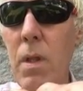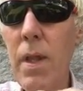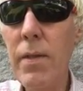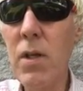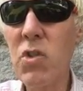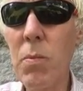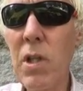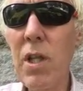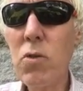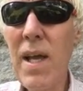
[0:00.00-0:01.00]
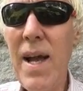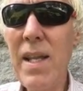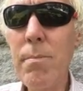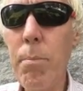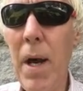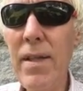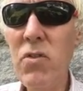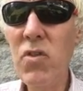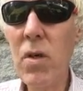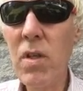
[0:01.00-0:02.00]
that there's some little tiny
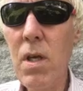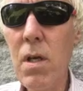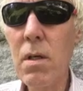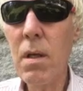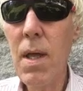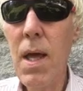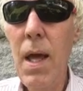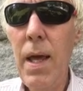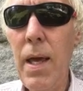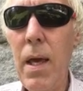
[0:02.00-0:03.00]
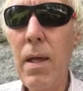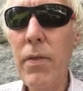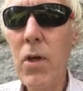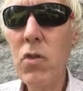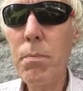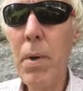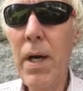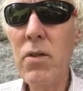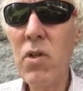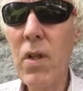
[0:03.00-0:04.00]
buttons on here, and those
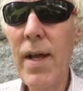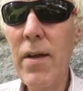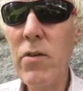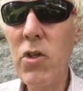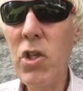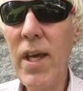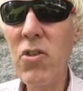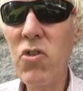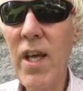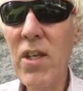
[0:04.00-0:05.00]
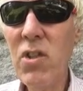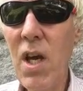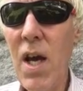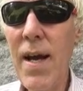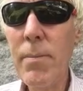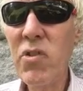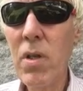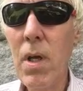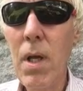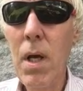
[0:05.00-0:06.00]
buttons allow you to change
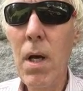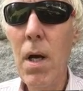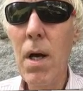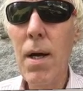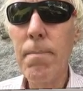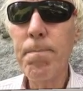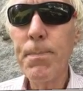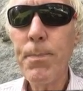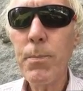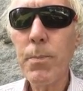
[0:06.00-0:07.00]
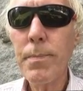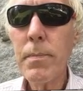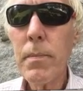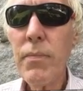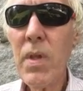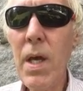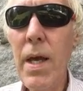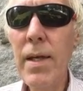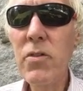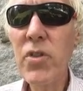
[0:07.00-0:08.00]
desktops.
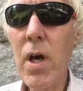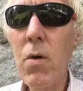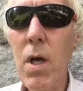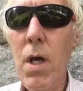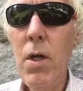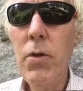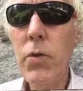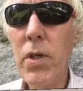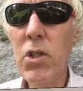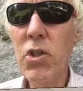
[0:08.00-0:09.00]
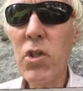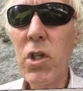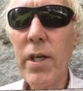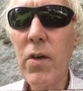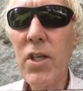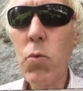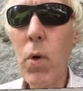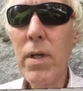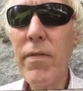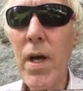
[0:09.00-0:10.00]
And so you can just click on each
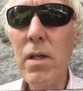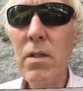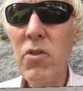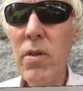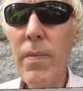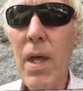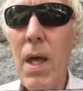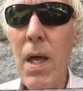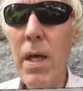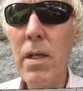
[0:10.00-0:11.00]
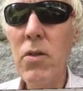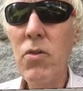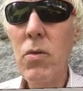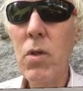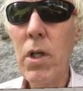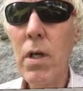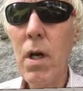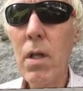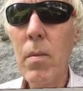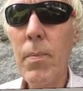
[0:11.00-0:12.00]
one of those, and as you
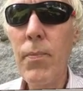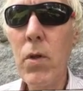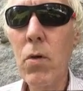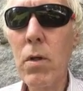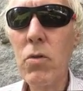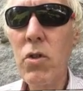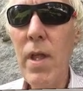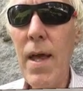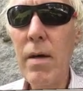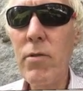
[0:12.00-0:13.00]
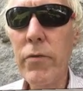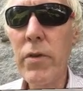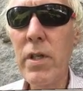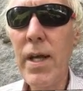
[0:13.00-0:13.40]
click on them, you'll have different